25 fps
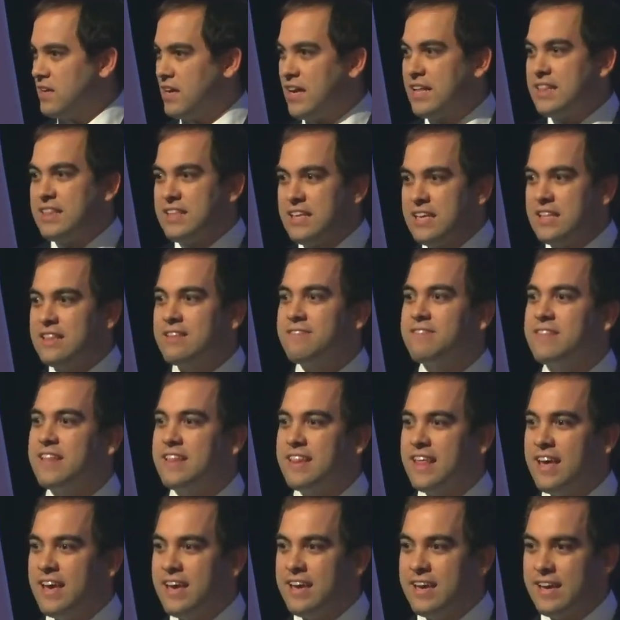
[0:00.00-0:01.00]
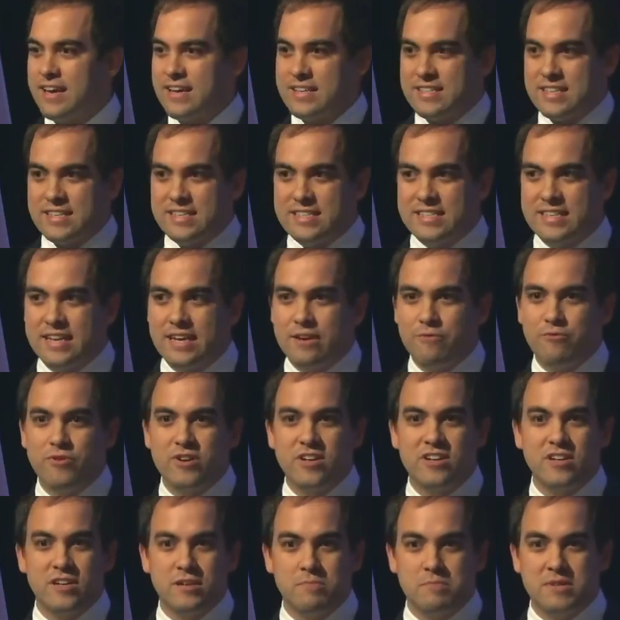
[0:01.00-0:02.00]
At the end of the day, as I say,
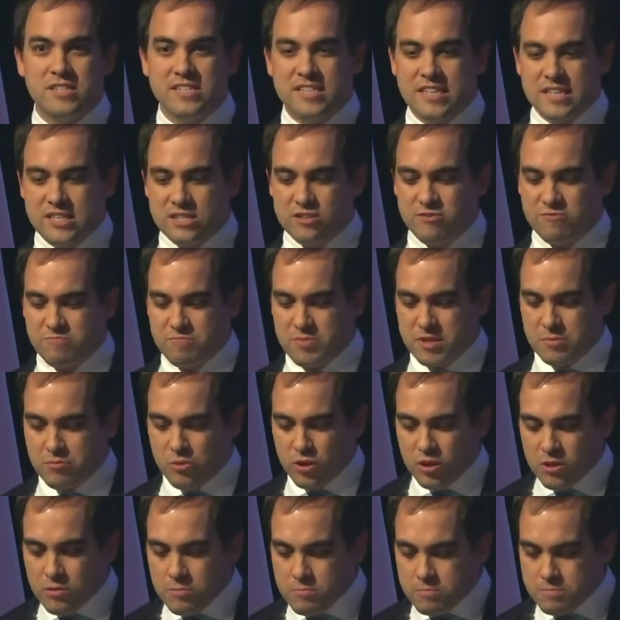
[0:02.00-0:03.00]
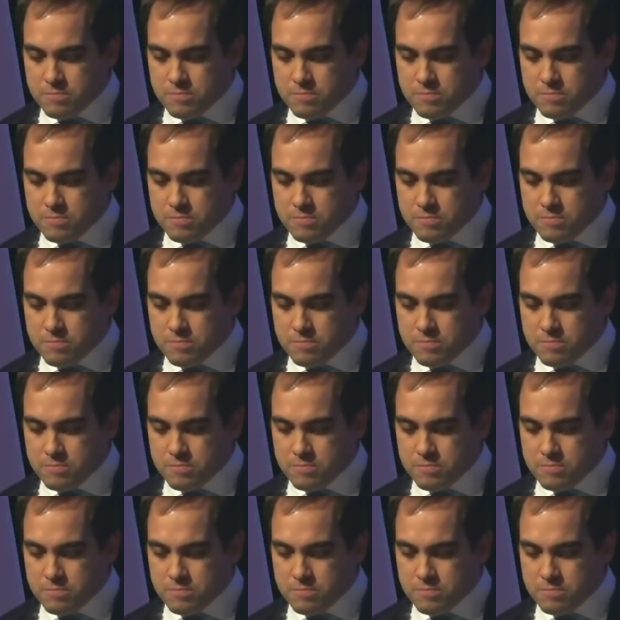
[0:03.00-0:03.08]
we're in the business of people.